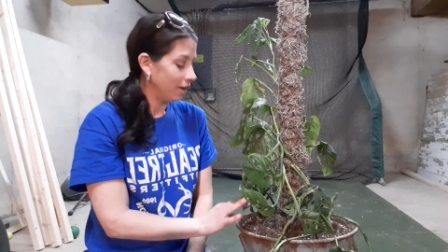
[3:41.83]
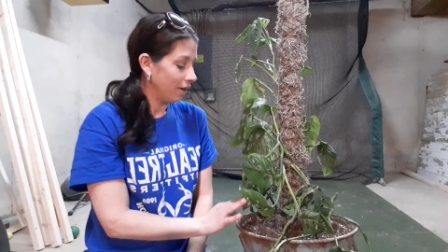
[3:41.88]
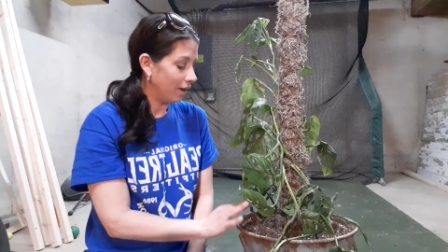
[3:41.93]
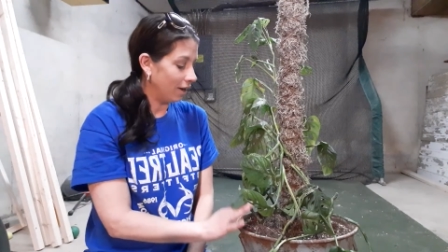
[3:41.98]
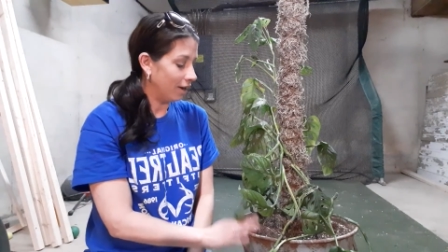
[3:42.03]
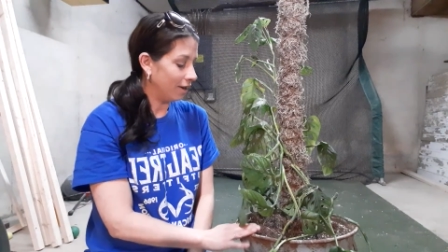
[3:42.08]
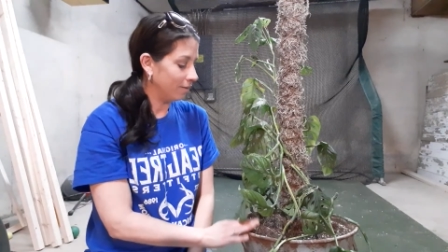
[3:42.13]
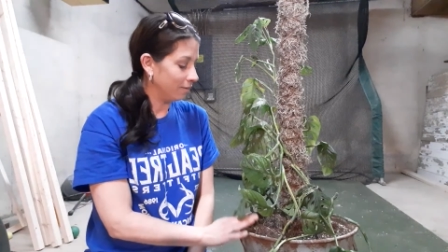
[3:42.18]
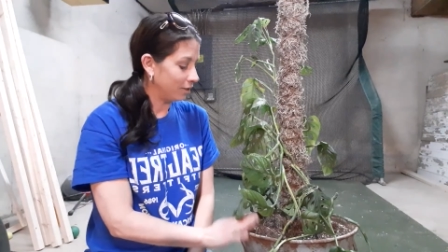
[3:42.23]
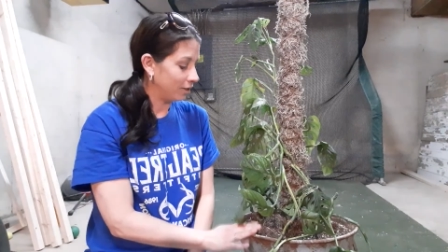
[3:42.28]

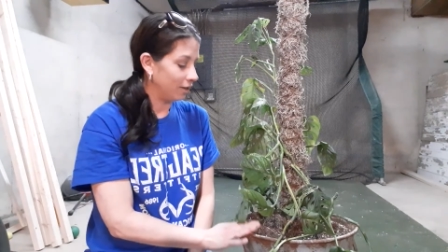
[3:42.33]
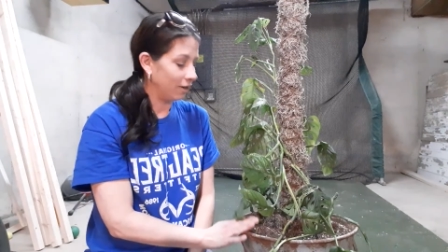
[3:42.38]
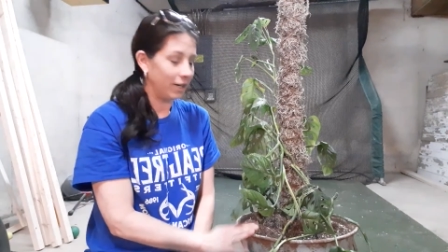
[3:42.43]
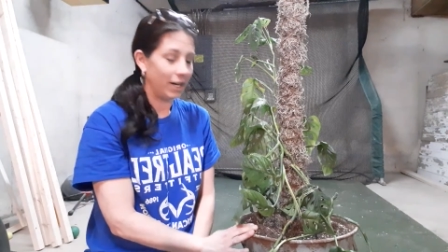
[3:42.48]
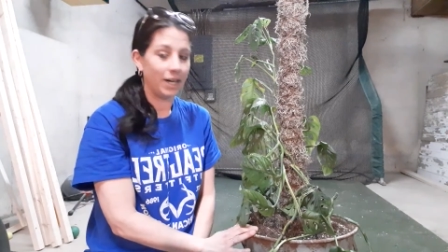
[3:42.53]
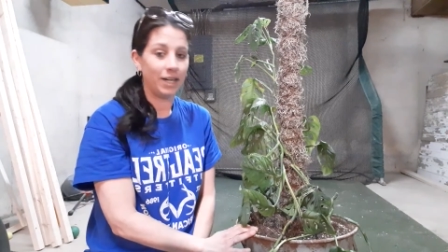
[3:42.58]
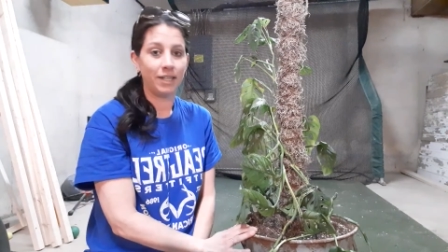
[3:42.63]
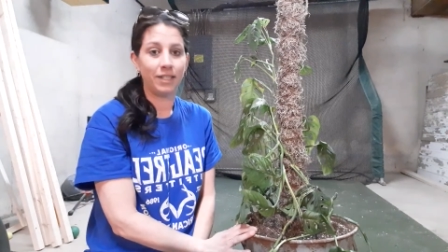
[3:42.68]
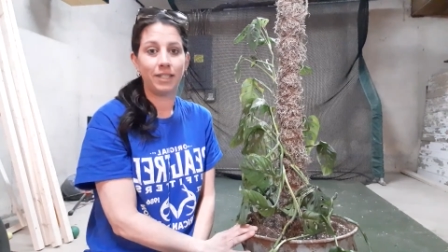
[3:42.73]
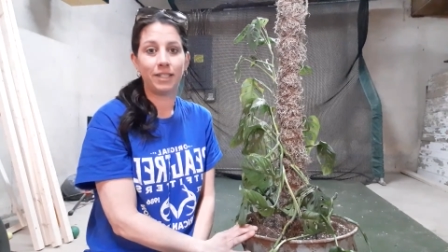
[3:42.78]
Um, so I've
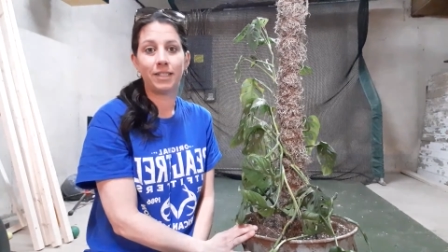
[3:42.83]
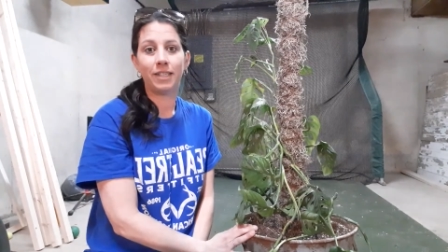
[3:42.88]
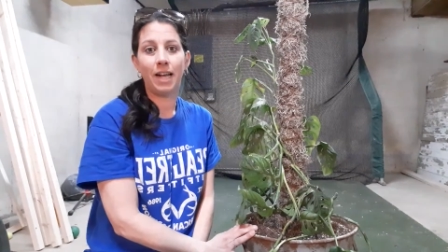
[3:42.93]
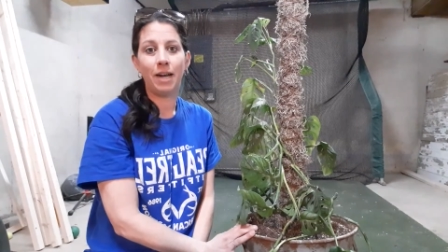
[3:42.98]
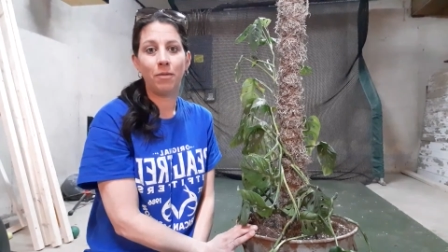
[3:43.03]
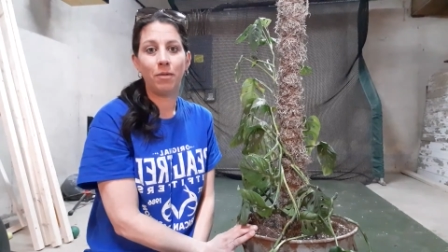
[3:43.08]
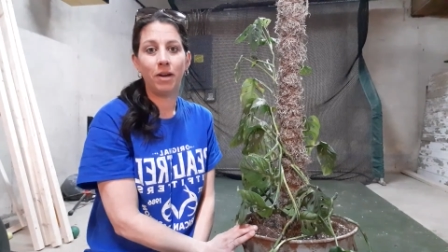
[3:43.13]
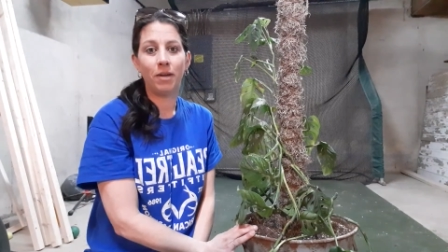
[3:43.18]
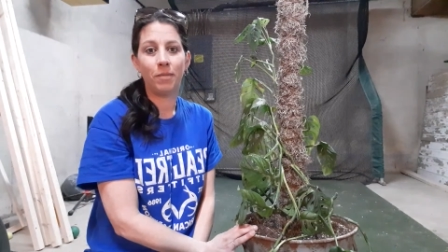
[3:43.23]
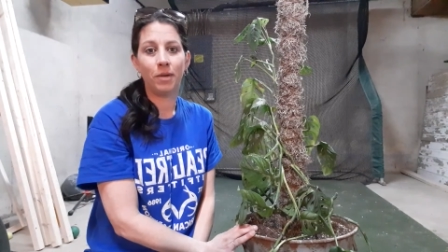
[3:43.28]
got to
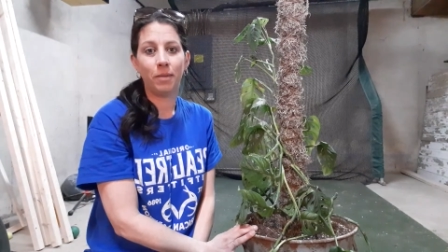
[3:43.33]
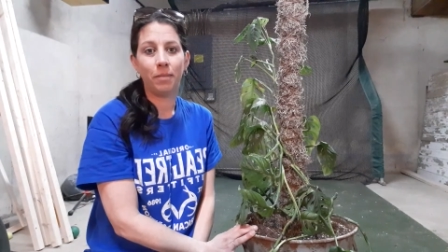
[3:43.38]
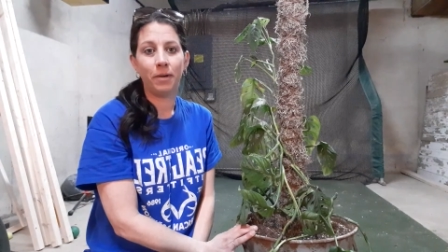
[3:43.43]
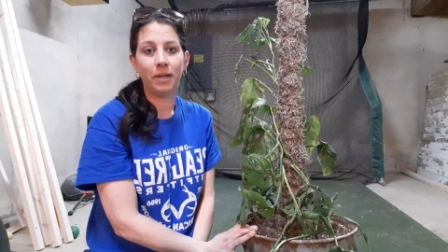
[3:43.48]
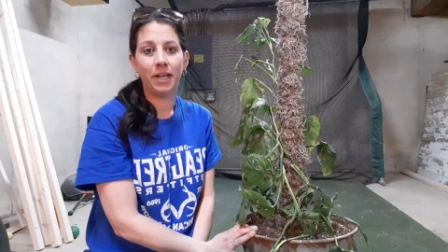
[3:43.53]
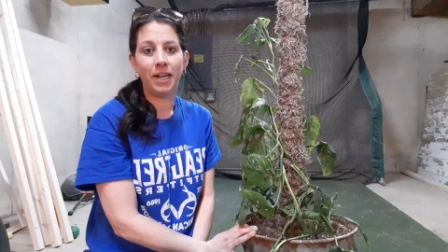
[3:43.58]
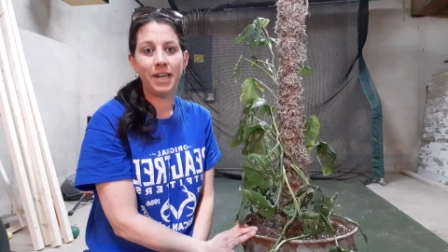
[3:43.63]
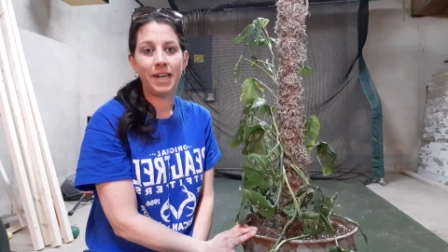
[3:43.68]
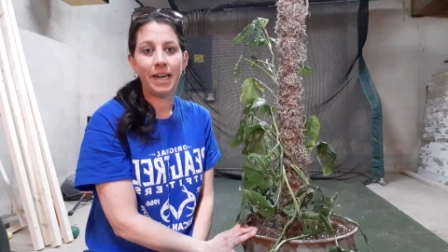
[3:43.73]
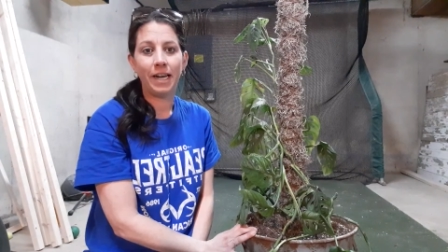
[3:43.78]
decide what I'm going to
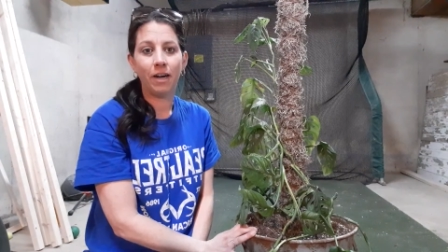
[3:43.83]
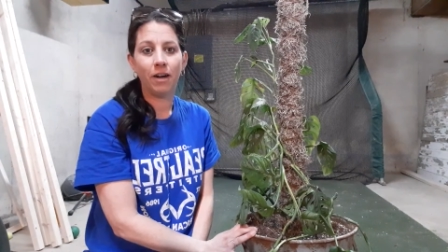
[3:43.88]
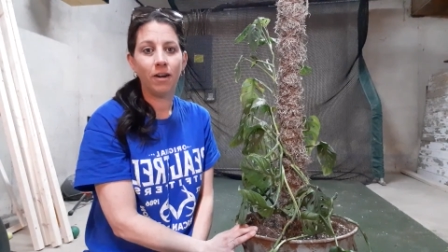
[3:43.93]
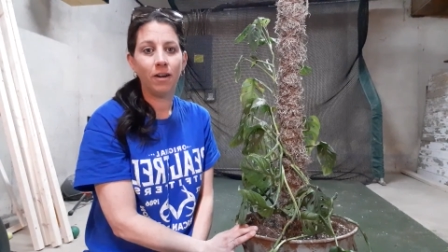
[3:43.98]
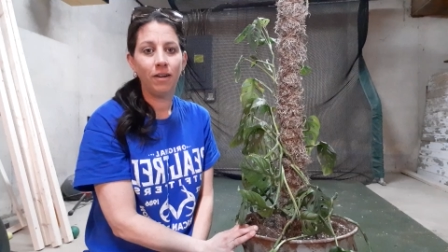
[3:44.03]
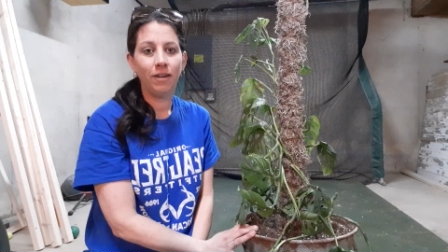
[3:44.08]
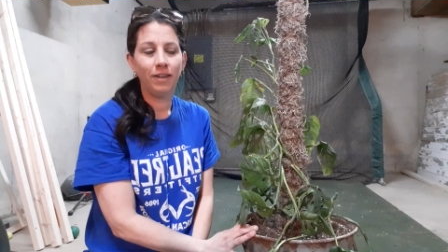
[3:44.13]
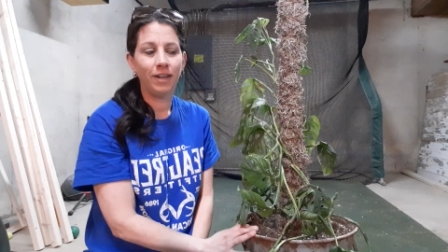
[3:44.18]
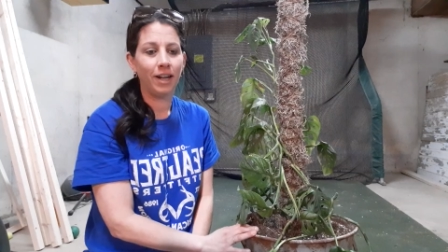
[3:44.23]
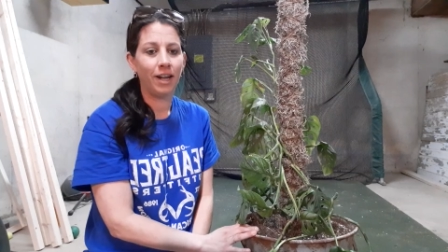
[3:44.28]
put in
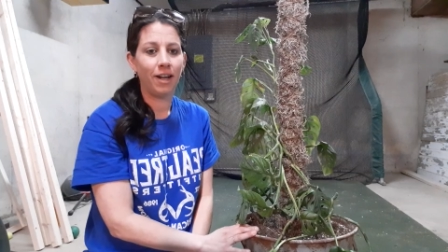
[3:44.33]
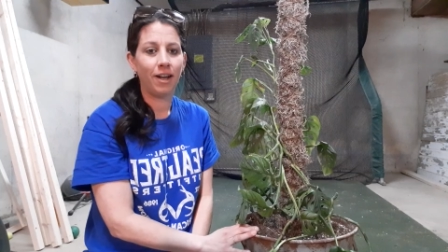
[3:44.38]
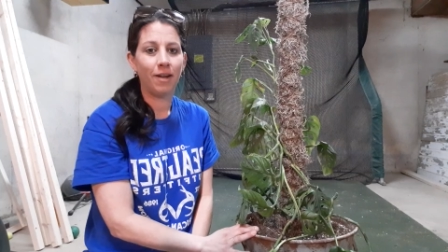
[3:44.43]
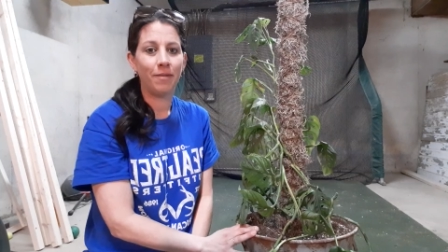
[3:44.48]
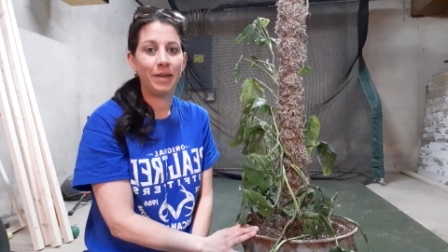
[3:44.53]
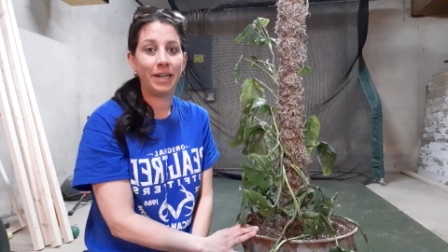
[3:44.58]
here um,